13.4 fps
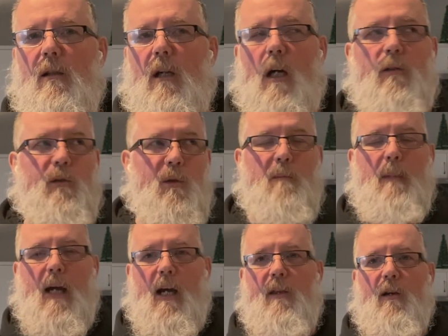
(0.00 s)
I'll do the
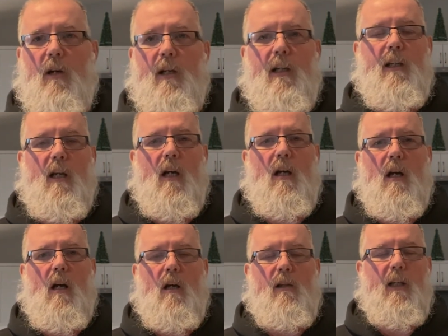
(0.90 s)
math on it and
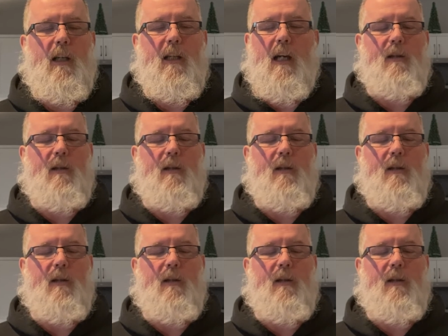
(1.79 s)
I'll get you.